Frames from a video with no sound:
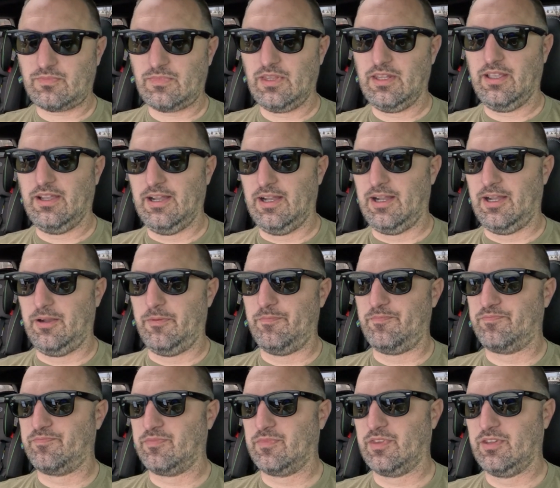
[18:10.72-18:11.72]

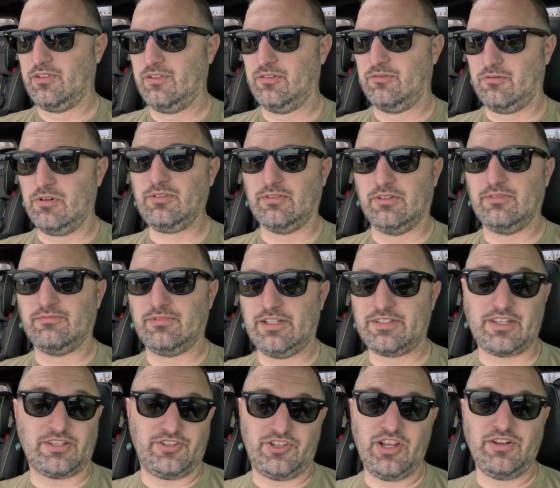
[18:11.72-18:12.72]

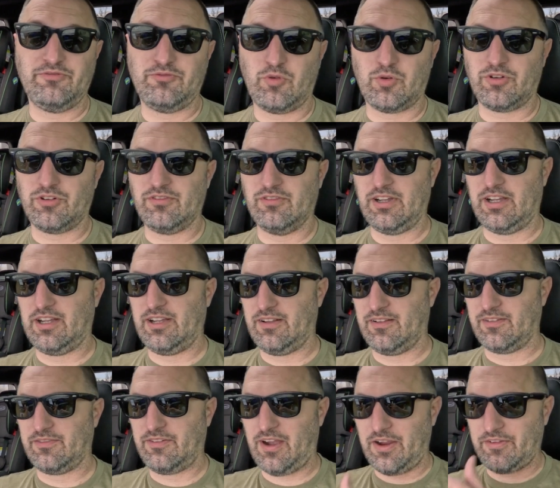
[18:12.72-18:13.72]
It's a Gen 4
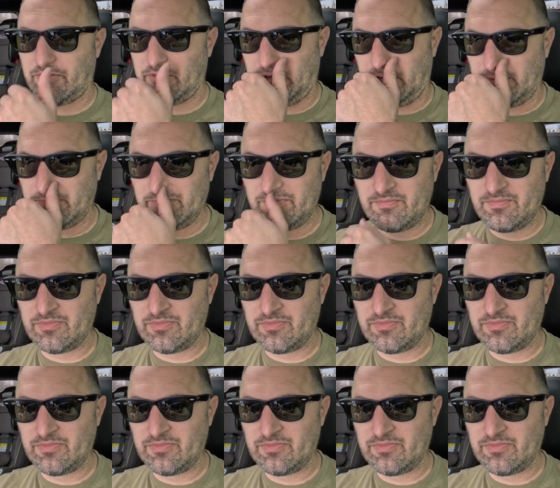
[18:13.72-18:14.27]
5.3.